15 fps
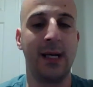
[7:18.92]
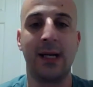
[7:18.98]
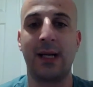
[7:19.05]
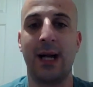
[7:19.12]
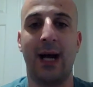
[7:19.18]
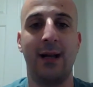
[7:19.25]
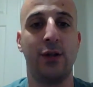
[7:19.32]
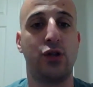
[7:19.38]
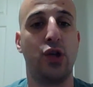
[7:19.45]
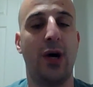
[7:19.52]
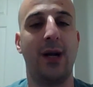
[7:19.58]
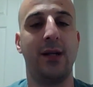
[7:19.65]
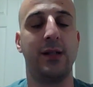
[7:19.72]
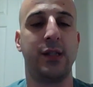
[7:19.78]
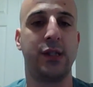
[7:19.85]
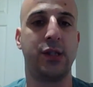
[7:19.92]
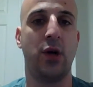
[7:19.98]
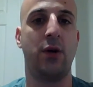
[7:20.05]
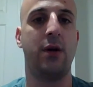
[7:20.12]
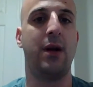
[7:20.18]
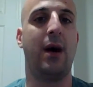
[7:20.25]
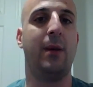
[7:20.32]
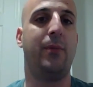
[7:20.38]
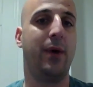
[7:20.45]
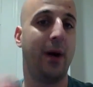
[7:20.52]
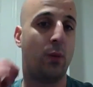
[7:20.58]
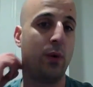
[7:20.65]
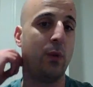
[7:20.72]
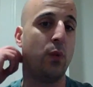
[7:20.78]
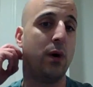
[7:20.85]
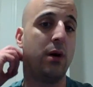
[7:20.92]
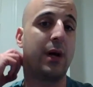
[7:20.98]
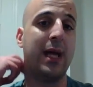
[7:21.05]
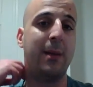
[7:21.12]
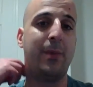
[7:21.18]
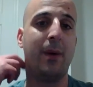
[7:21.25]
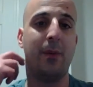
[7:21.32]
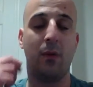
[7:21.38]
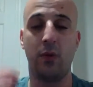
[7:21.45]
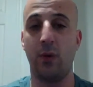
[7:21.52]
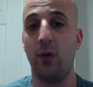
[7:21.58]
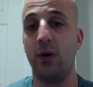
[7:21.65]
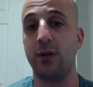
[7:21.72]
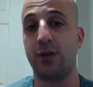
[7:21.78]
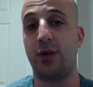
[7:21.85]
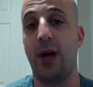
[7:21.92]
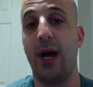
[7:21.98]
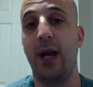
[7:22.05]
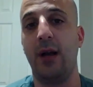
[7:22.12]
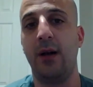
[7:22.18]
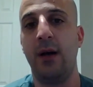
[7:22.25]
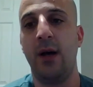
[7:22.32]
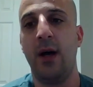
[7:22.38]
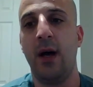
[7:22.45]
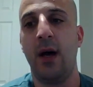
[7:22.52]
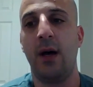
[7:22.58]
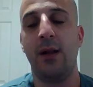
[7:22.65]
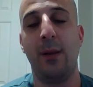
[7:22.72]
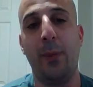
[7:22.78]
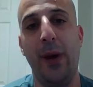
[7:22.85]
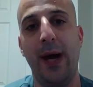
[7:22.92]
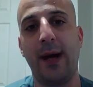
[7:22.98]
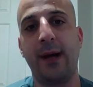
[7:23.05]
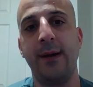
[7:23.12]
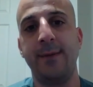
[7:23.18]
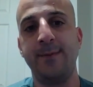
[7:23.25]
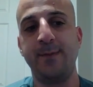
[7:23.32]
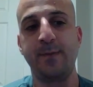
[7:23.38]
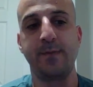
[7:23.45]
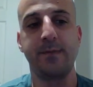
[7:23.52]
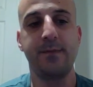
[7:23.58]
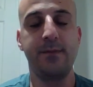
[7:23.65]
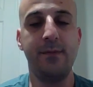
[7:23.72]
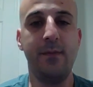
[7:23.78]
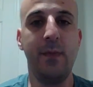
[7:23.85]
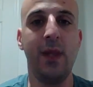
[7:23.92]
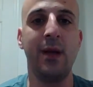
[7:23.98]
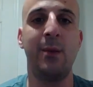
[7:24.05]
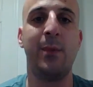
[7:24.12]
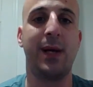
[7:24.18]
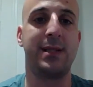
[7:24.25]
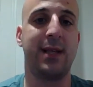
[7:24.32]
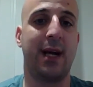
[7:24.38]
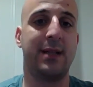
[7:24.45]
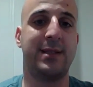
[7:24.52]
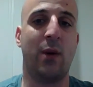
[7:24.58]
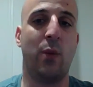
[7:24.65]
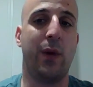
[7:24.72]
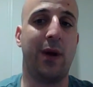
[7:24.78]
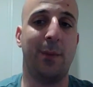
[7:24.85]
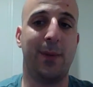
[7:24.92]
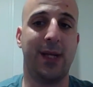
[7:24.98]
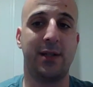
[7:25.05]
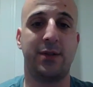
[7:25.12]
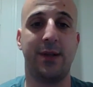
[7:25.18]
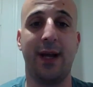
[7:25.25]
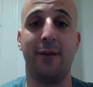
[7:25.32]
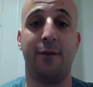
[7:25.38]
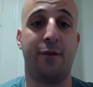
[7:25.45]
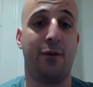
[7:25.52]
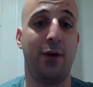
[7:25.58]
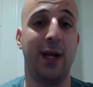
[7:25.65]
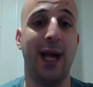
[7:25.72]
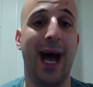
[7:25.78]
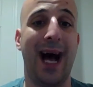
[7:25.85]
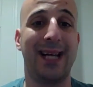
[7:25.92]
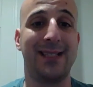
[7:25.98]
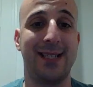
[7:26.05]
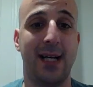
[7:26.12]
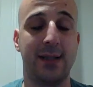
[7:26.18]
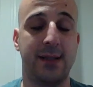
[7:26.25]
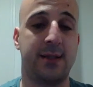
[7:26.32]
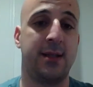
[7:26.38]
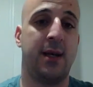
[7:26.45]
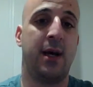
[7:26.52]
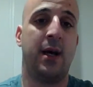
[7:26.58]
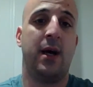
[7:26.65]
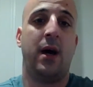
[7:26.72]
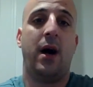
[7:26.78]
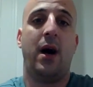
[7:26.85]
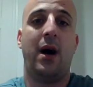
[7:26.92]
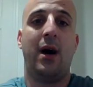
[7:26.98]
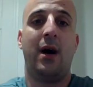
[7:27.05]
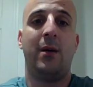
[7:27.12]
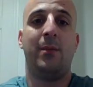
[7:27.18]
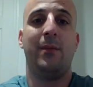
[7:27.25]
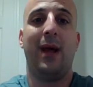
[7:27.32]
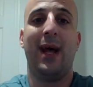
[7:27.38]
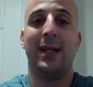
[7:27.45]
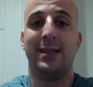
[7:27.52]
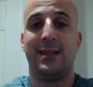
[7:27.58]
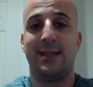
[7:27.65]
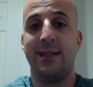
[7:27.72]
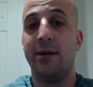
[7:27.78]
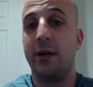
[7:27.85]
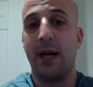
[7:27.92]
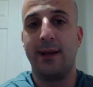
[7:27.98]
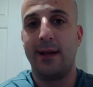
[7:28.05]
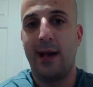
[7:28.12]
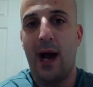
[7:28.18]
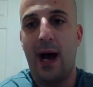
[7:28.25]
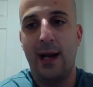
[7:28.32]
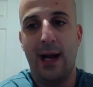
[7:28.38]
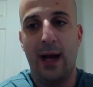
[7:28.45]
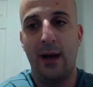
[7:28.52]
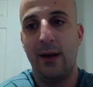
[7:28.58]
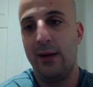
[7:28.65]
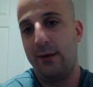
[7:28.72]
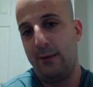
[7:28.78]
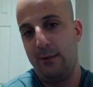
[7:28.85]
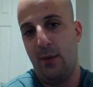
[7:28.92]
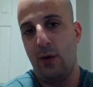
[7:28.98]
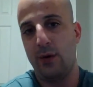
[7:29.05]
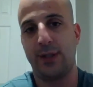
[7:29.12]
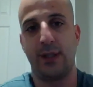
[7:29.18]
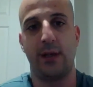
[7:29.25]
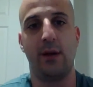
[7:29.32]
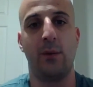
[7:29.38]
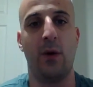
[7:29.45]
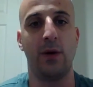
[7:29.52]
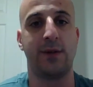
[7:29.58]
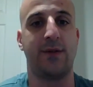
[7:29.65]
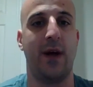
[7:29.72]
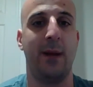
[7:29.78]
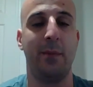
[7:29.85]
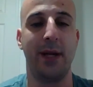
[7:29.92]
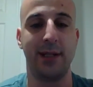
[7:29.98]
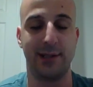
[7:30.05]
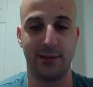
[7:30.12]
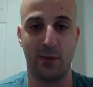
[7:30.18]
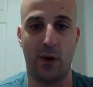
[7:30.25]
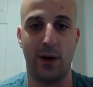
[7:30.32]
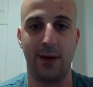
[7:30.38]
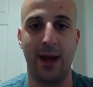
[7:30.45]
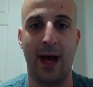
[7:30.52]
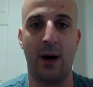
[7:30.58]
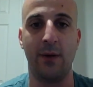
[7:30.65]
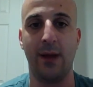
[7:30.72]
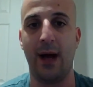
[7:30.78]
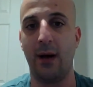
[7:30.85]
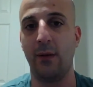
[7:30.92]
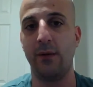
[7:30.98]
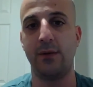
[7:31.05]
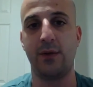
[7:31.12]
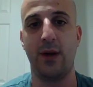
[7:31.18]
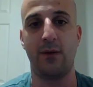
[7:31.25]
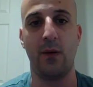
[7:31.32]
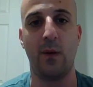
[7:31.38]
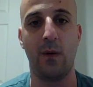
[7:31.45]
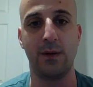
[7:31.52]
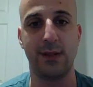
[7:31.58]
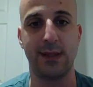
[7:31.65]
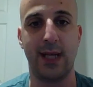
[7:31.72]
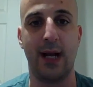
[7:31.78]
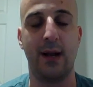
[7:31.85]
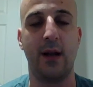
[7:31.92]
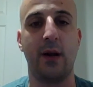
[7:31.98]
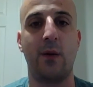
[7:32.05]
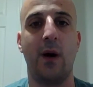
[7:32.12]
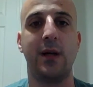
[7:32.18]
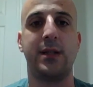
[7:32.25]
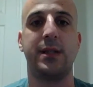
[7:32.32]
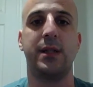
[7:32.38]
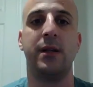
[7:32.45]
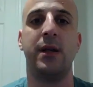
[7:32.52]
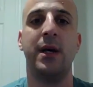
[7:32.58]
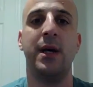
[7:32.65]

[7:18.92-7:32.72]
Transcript: kind of try to stir it up like we will keep him and we will trade the pick. Because like I said, we could potentially get free assets and still get the guy that most fan bases want now that Trevor Lawrence is out of the question.